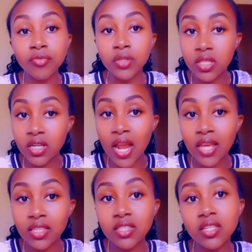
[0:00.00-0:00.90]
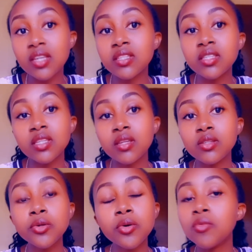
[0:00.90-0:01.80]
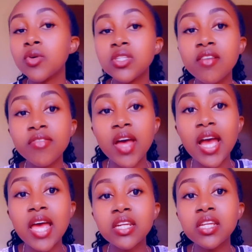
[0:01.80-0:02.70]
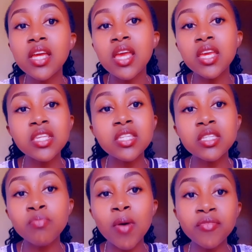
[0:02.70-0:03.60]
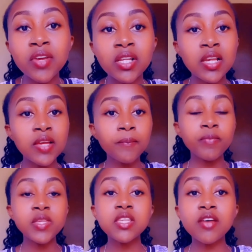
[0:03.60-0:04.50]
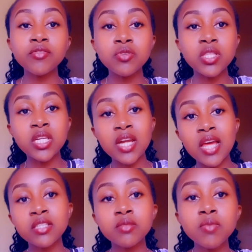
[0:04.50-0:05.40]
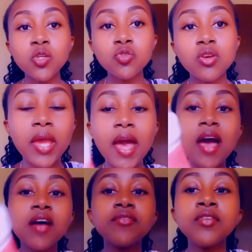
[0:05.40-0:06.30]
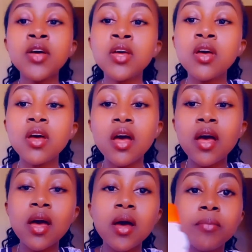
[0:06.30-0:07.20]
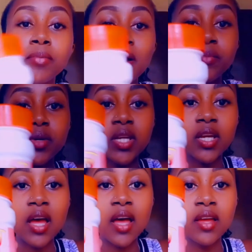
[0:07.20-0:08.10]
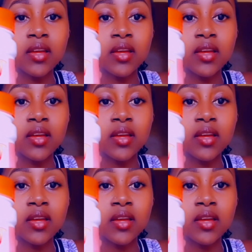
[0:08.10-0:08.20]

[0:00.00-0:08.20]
with rice. Yes, so whatever curry, it is perfectly served with rice. Make sure you have paprika.